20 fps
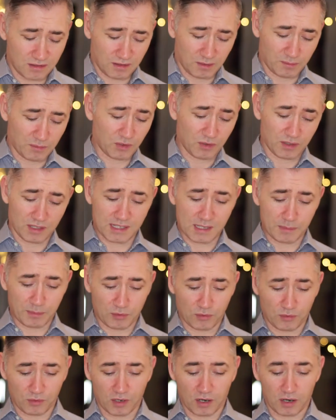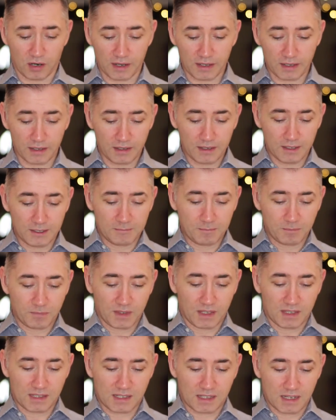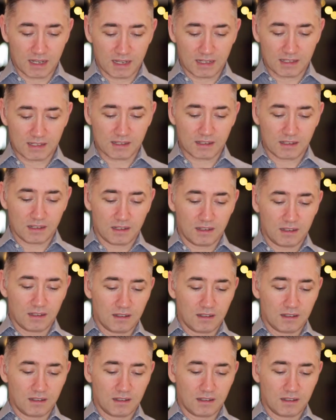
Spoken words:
I'm not the typical guy, it says,